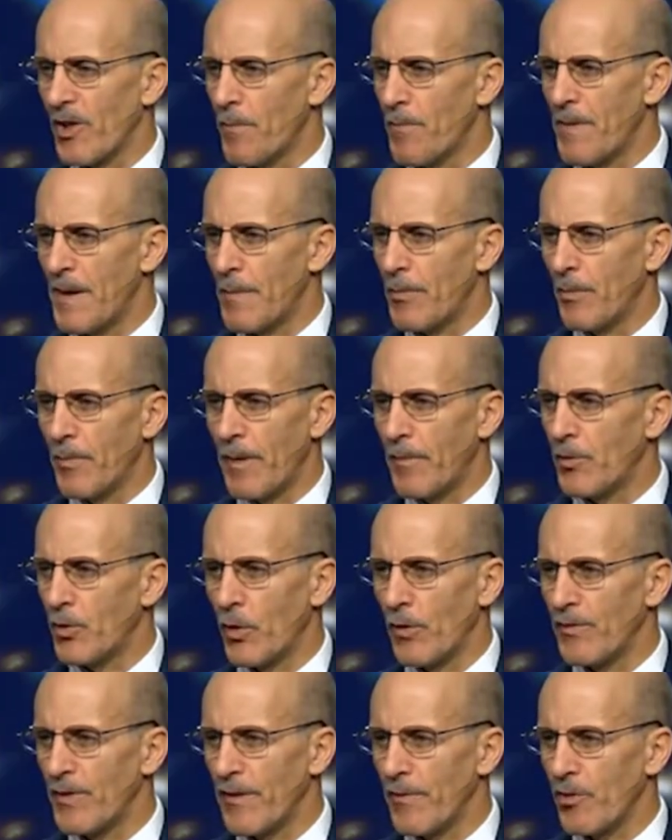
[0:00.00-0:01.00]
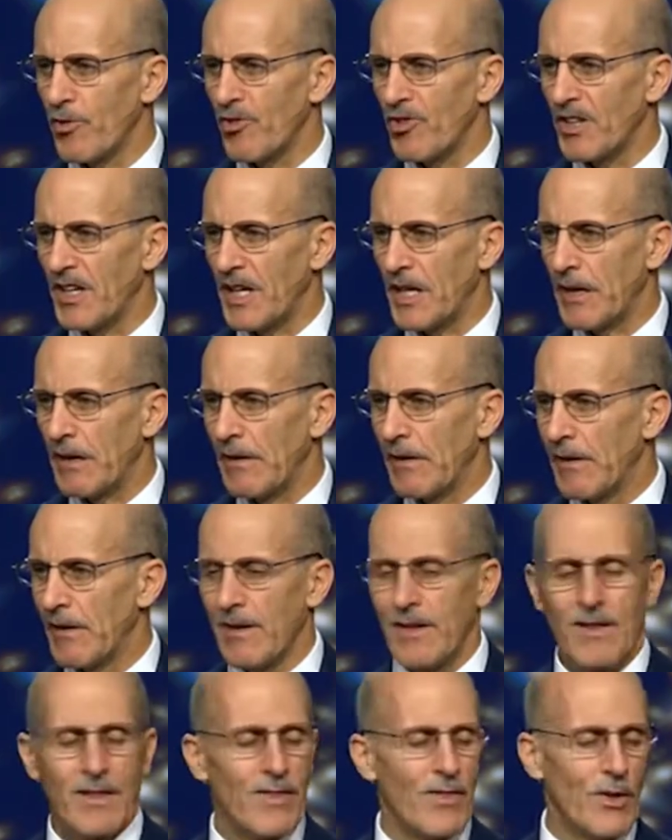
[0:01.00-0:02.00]
Some people maybe who have never seen,
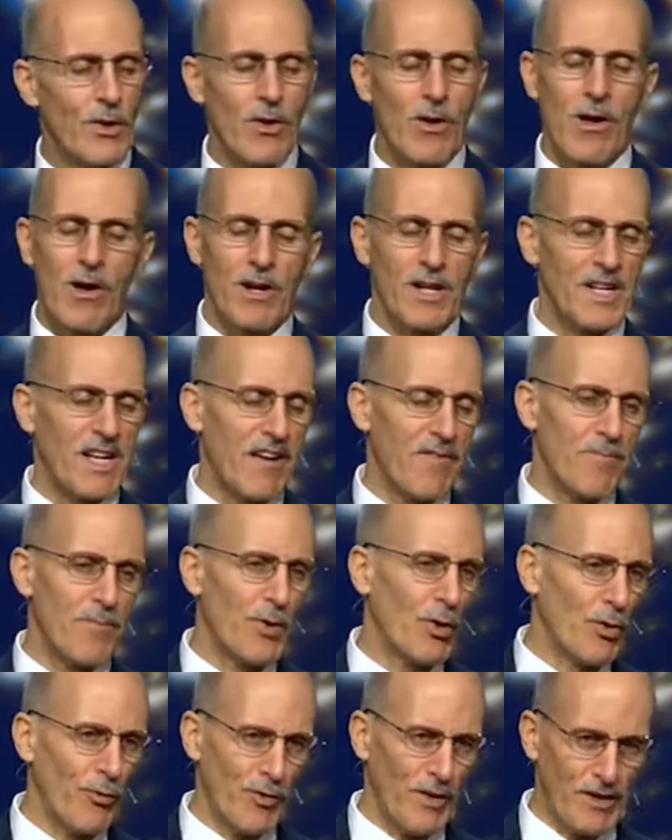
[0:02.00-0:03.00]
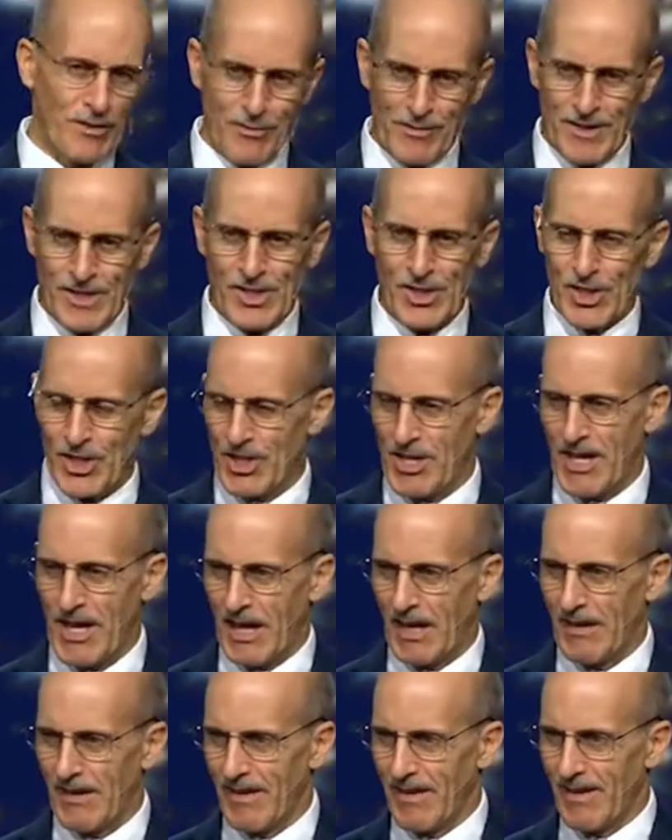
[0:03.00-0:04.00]
they're all going to have perfect vision
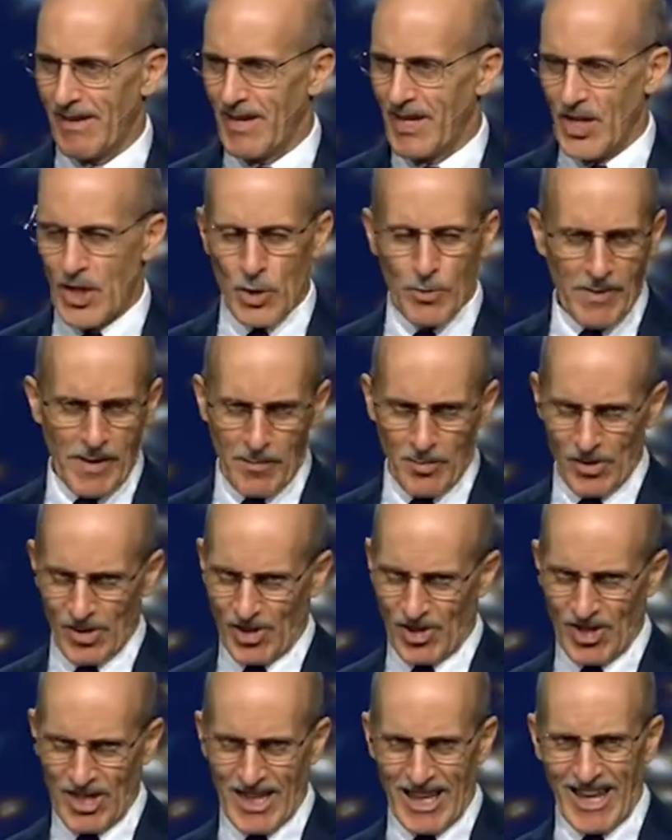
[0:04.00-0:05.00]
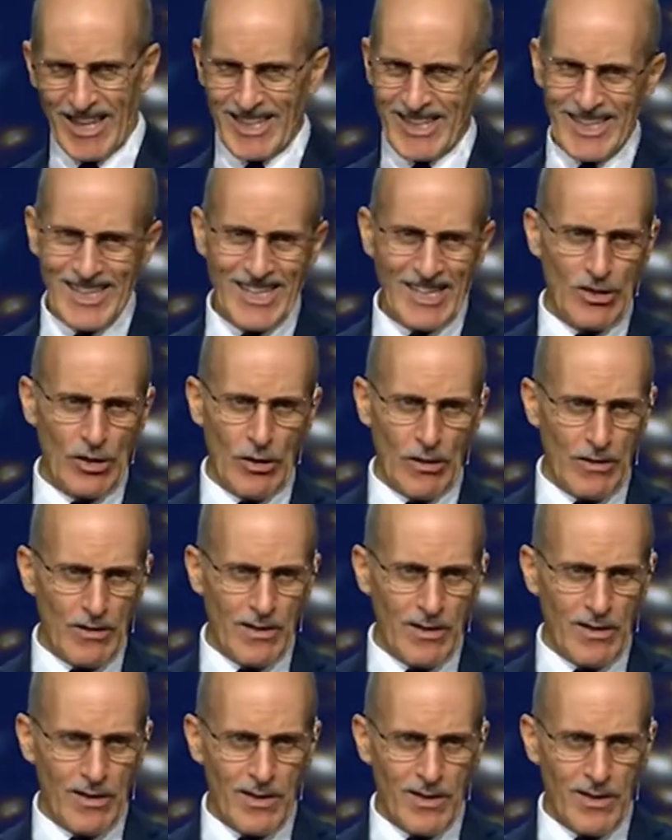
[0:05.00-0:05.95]
then. You'll be able to see like an eagle.